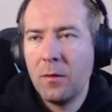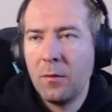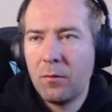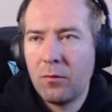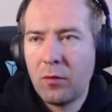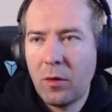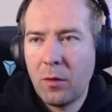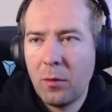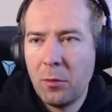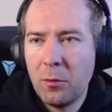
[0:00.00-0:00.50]

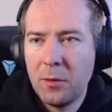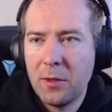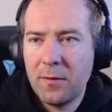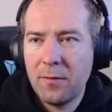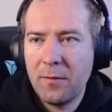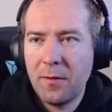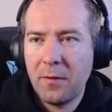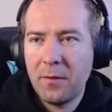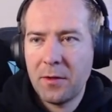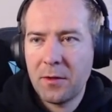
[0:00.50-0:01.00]
Problem is
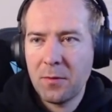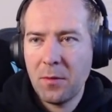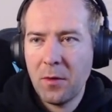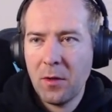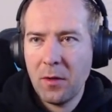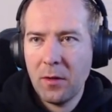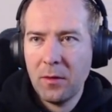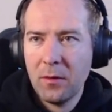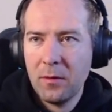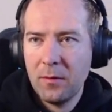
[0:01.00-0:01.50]
very
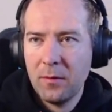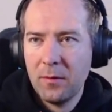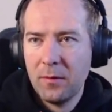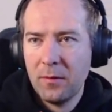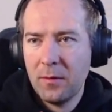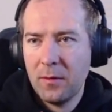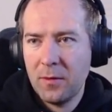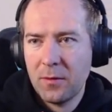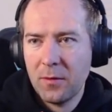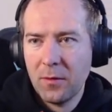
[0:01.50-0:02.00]
small.
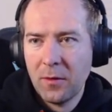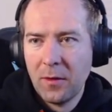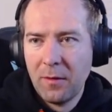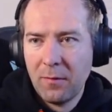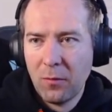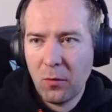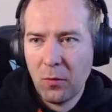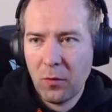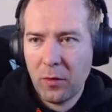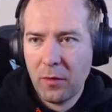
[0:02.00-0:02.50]
It's not
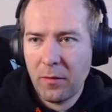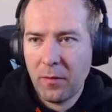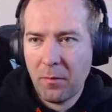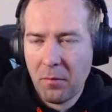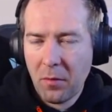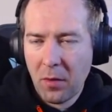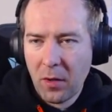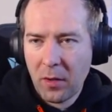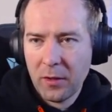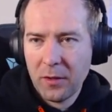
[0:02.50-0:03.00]
even worth a
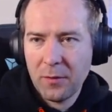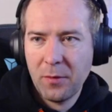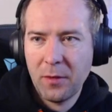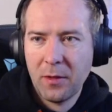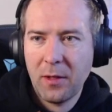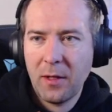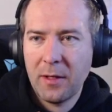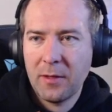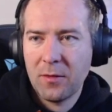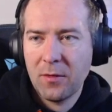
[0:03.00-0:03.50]
parse,
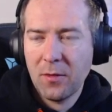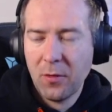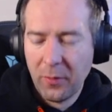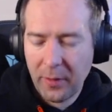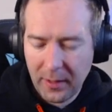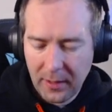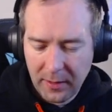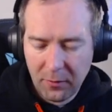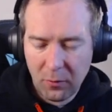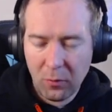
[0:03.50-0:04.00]
but let's
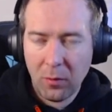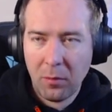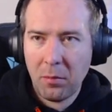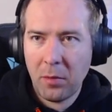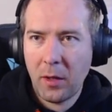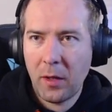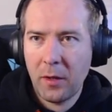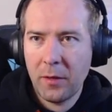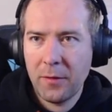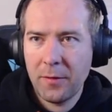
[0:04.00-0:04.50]
quickly do a
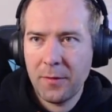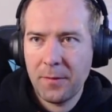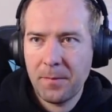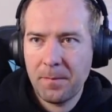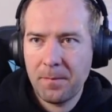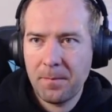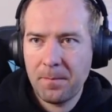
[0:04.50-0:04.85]
parse.